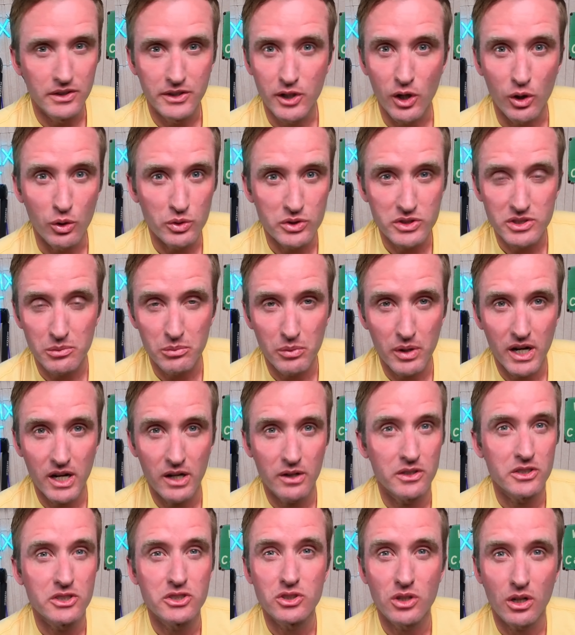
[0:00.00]
go
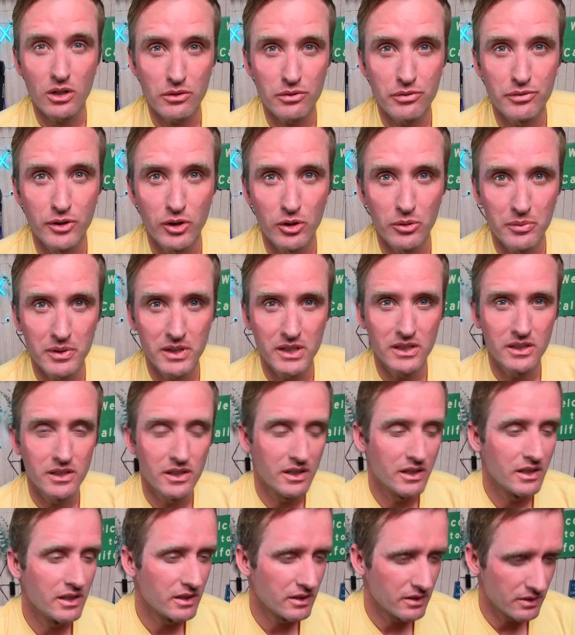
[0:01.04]
somewhere and start
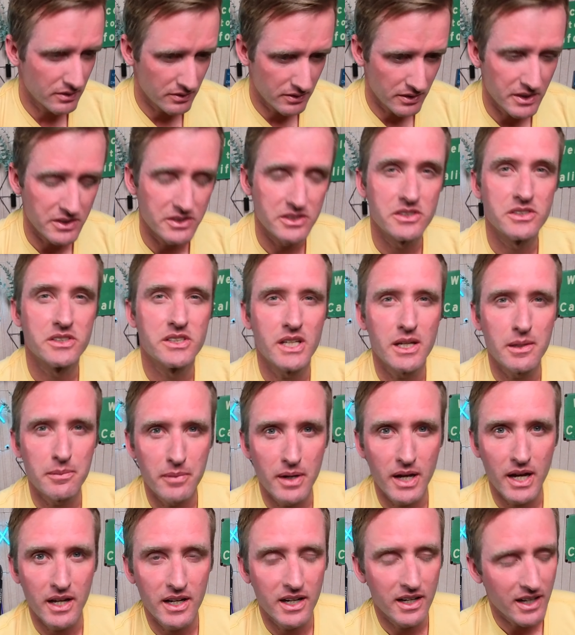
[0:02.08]
filming, this is it,
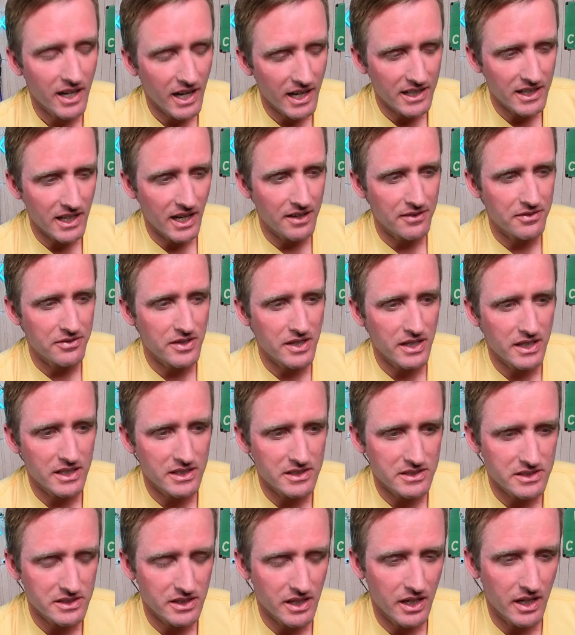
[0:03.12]
man. I think
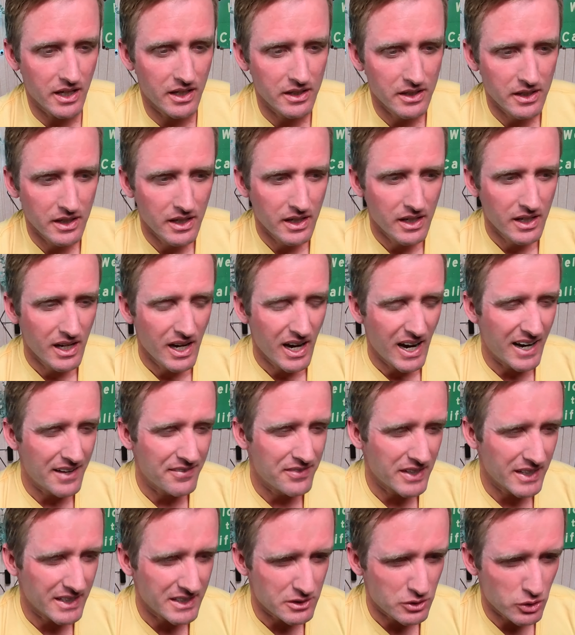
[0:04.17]
it's
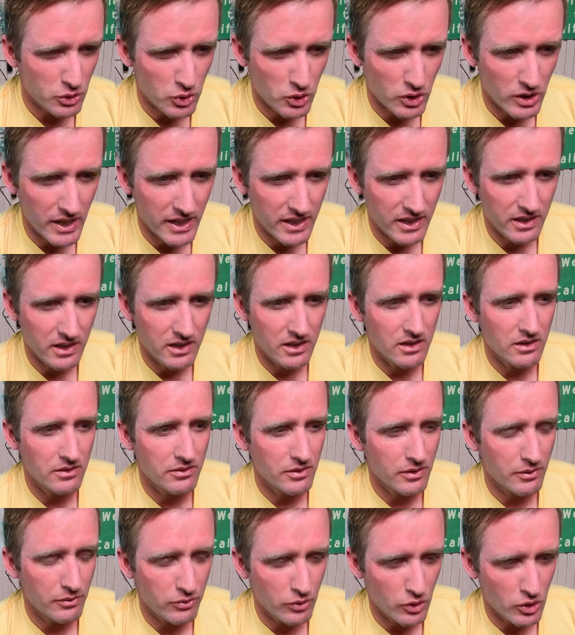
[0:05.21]

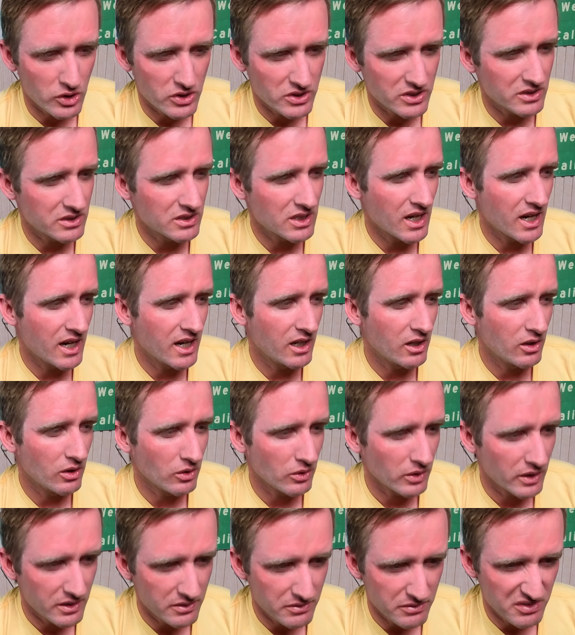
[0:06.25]
creative,
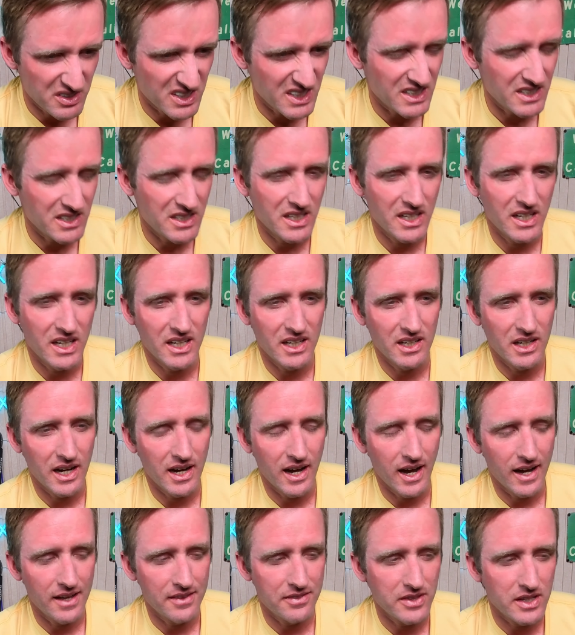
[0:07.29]
versatile, convenient.
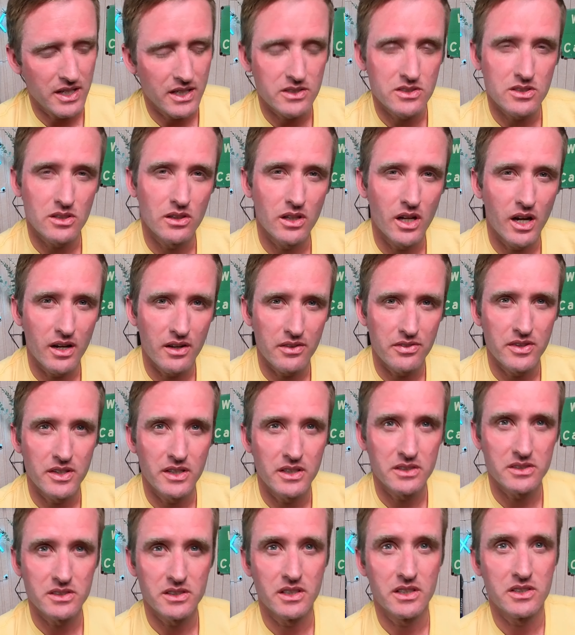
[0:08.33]
I think it's a lot of
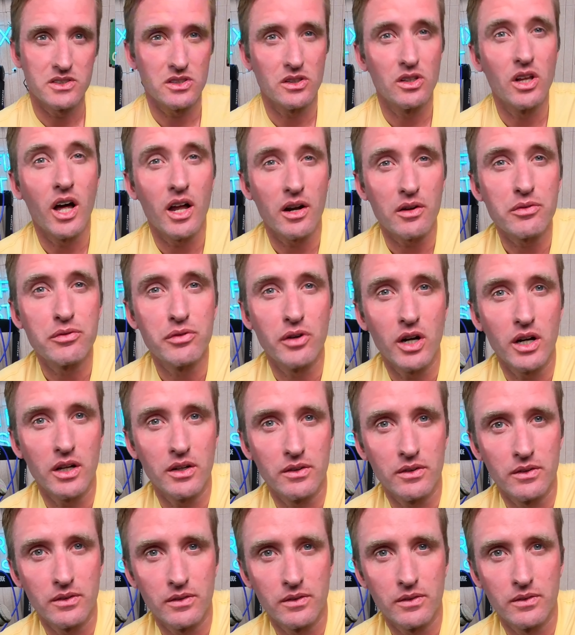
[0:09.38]
things and it's a lot of fun.